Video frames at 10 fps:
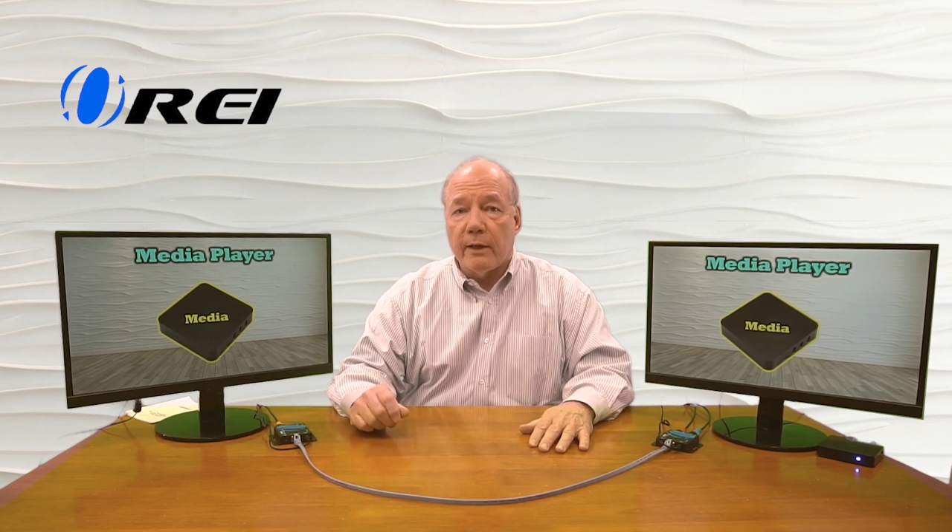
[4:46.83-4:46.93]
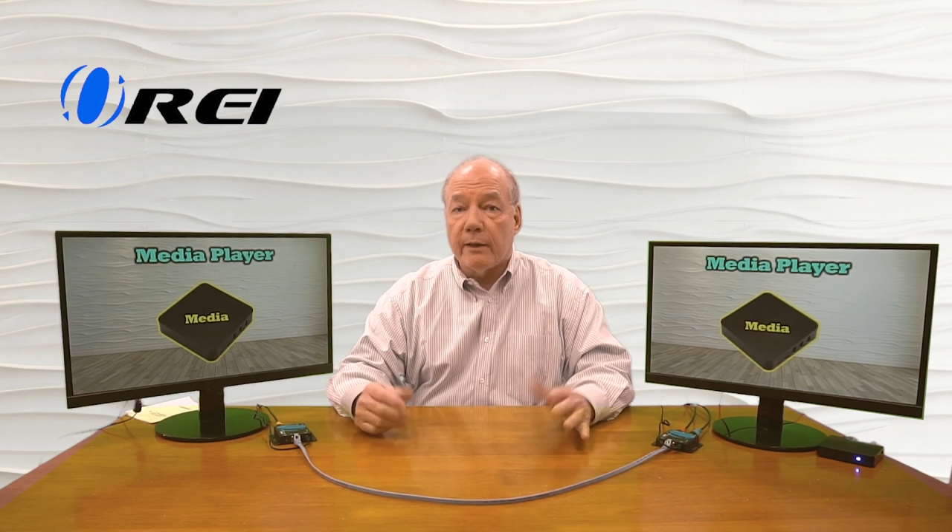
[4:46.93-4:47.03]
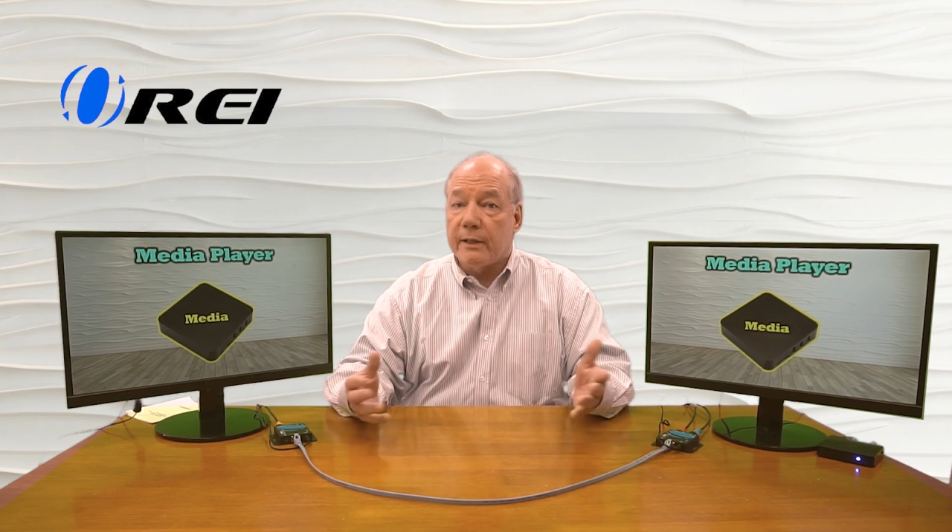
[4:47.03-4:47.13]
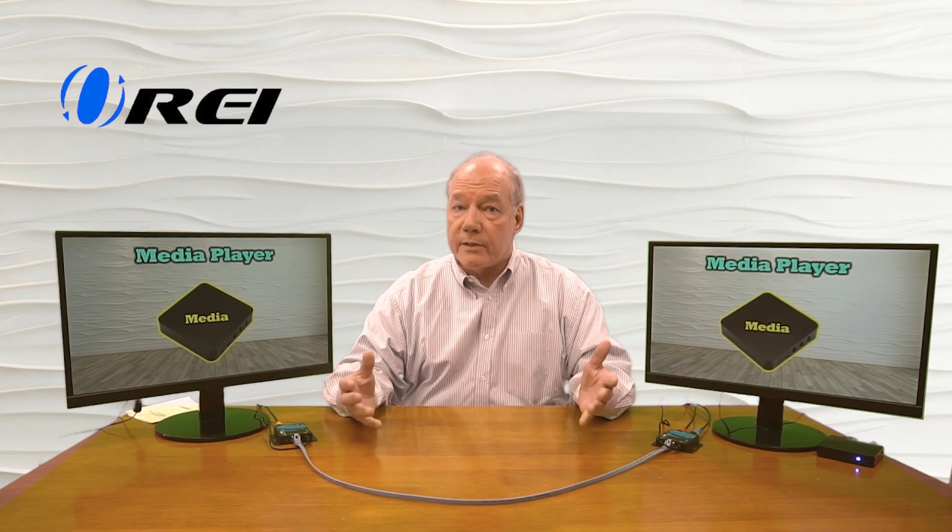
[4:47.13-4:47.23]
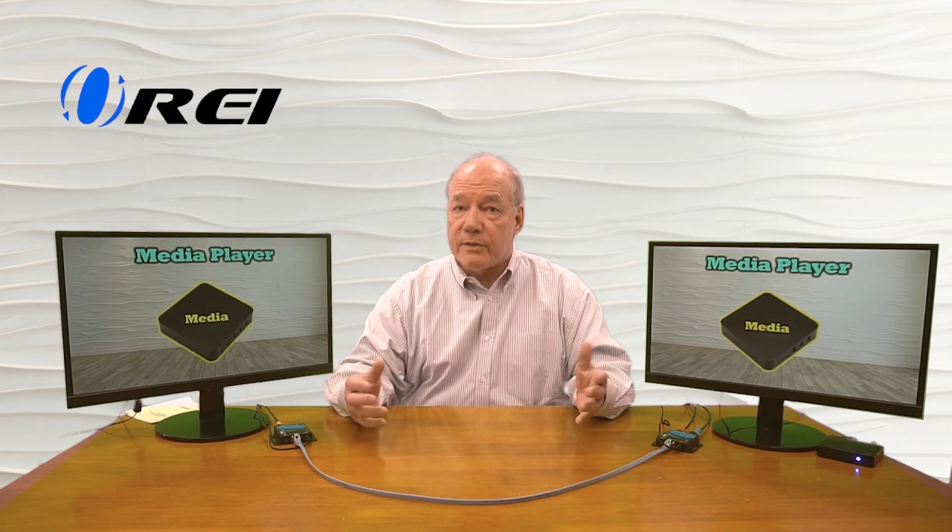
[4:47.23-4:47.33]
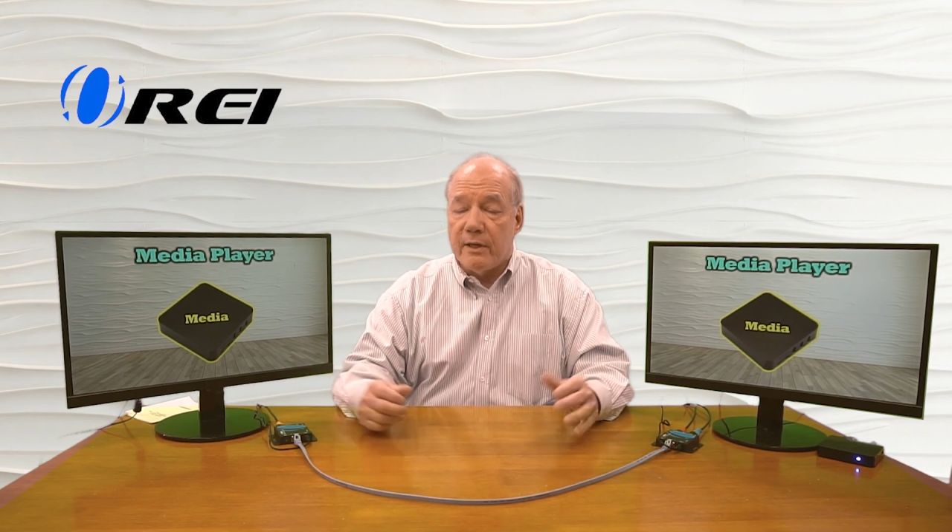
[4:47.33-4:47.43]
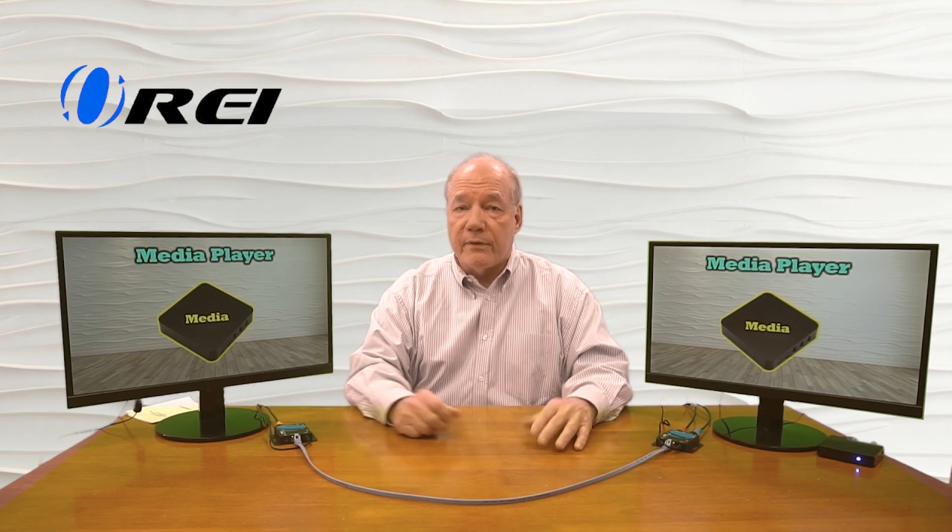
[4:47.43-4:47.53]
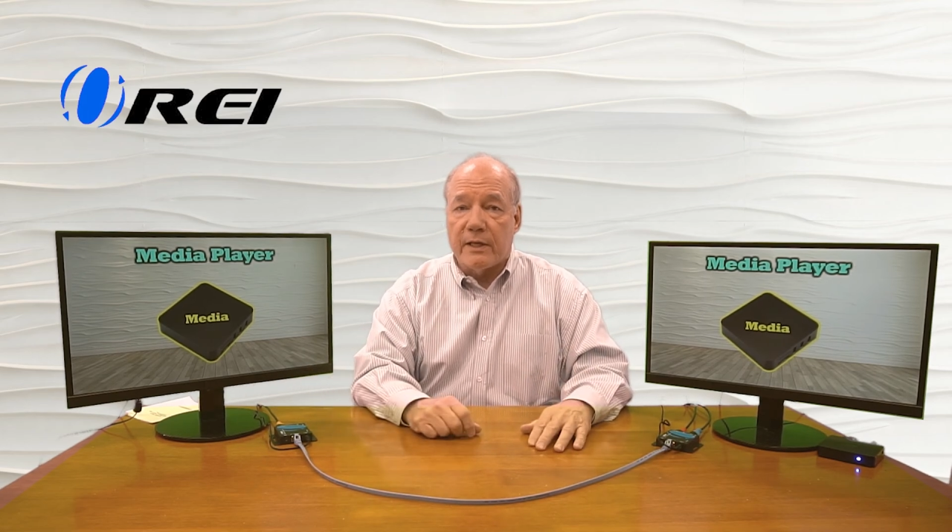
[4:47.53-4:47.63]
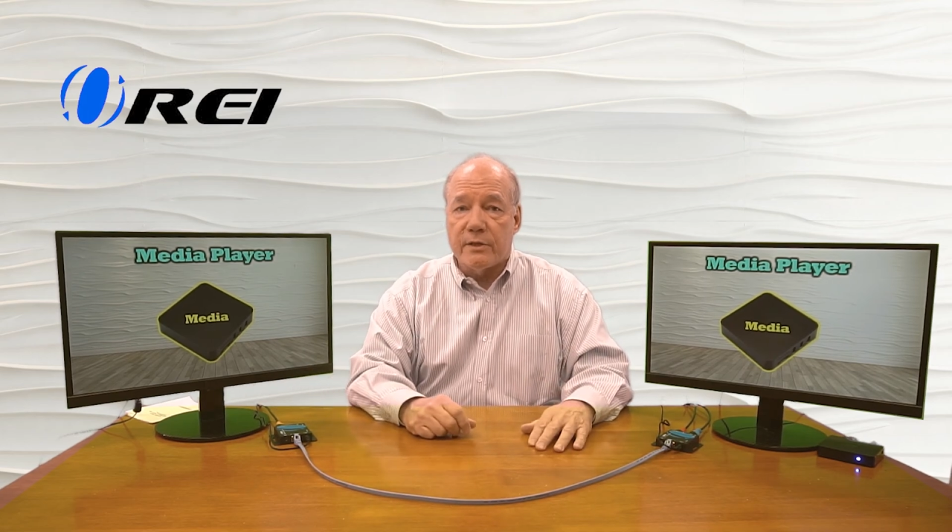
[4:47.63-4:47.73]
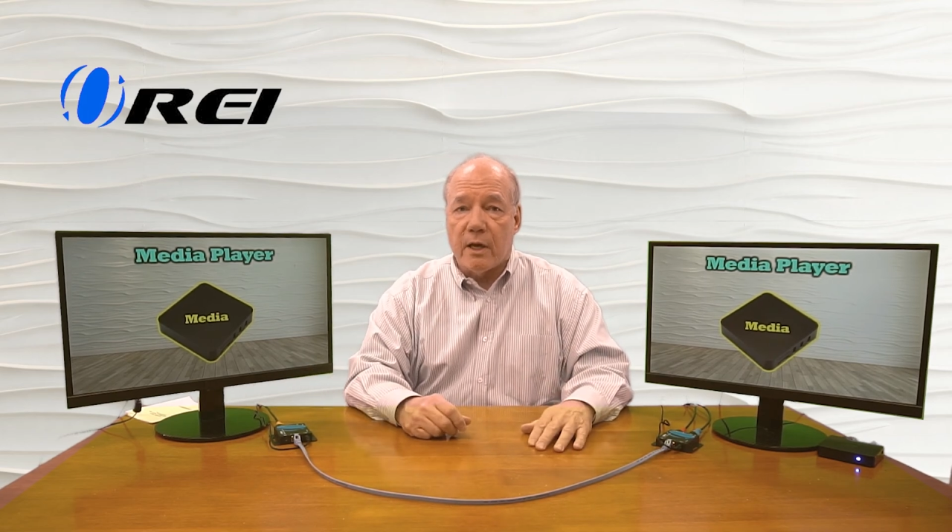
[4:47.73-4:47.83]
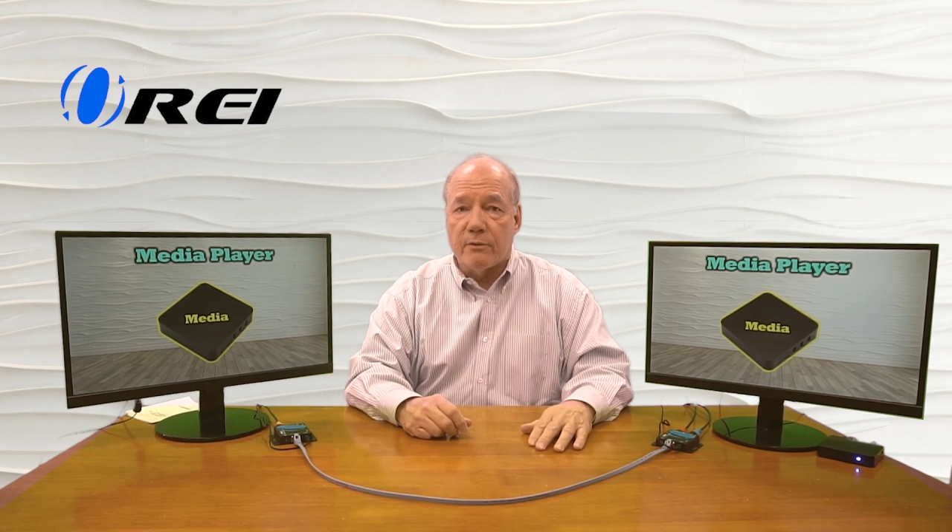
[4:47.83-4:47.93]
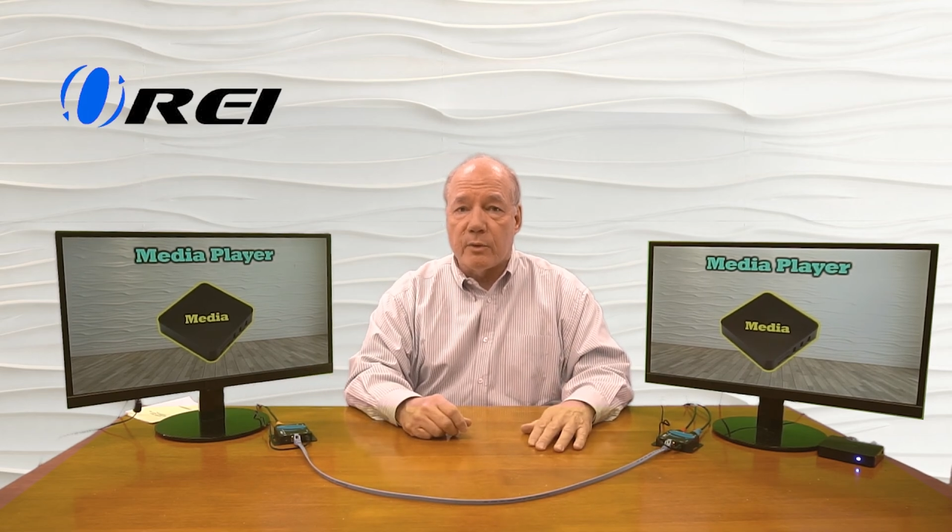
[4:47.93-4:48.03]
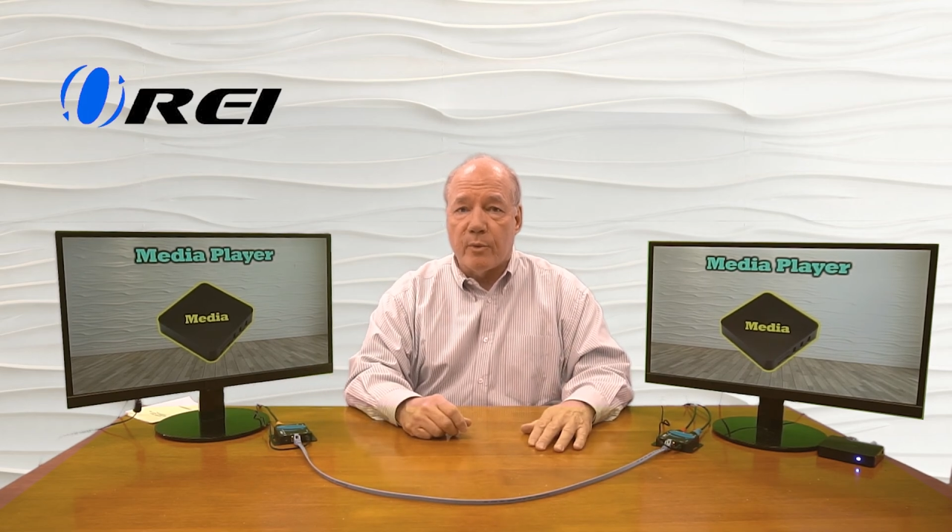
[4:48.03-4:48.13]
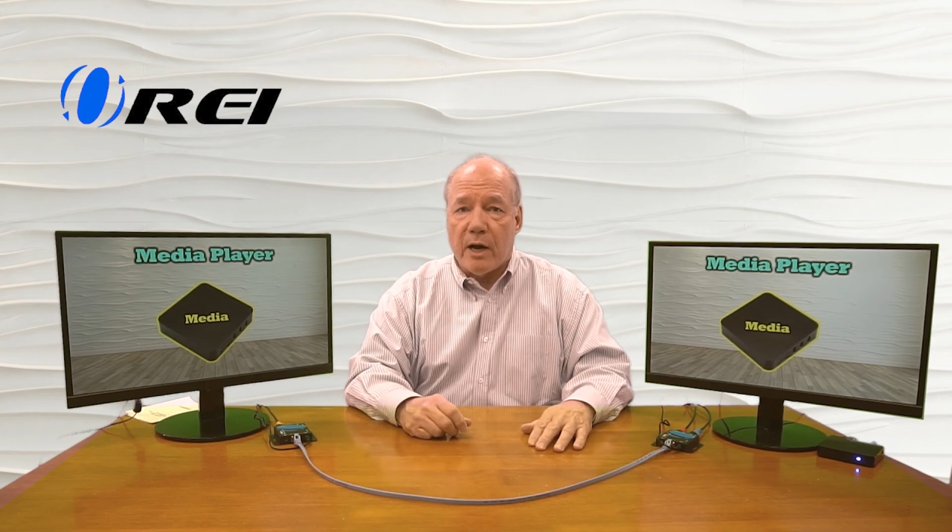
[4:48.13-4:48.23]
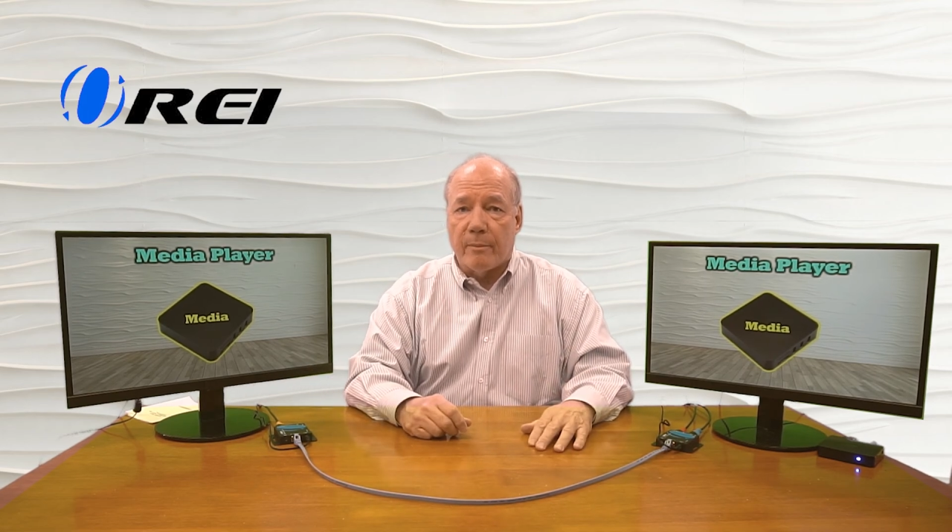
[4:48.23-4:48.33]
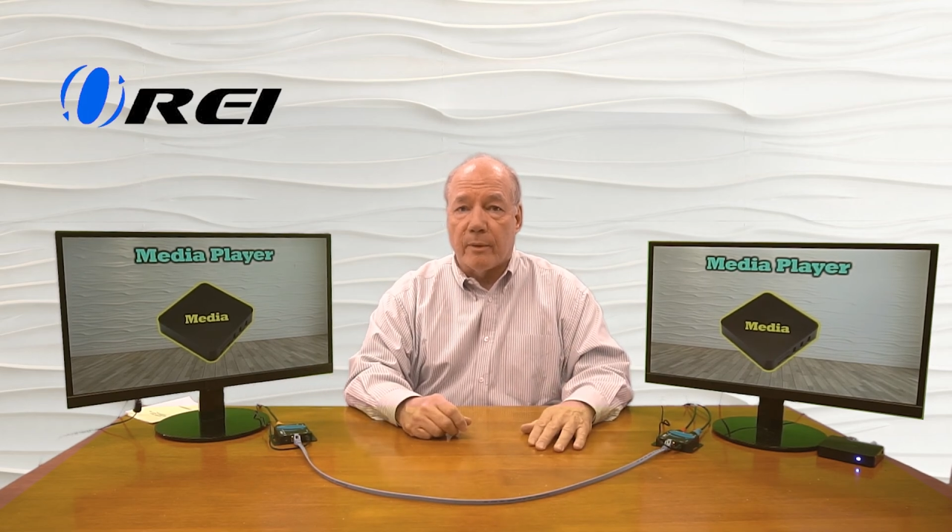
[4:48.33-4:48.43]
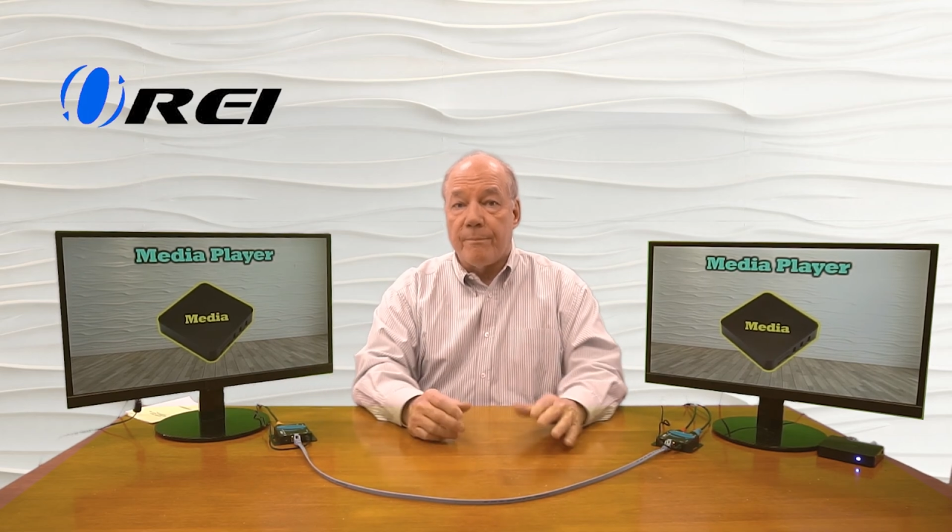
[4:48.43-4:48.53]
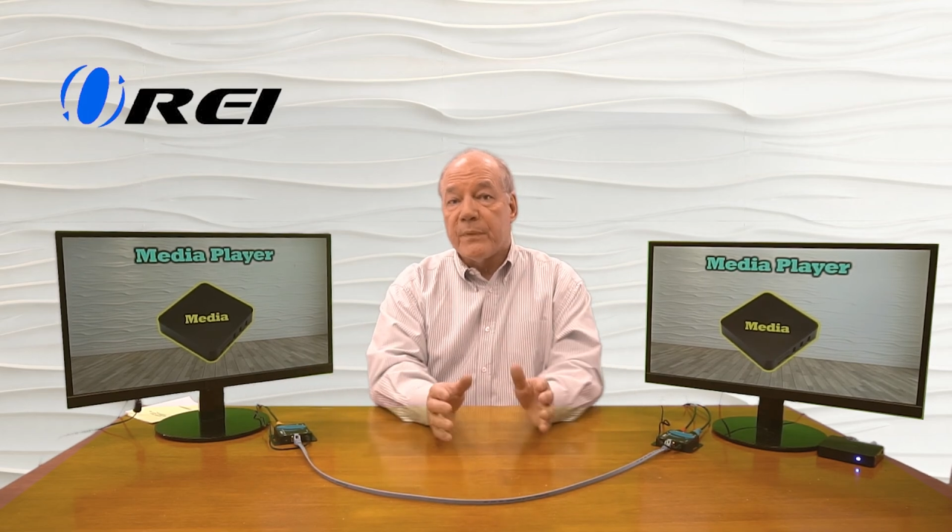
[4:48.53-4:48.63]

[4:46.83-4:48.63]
outlet to see if that solves your problem.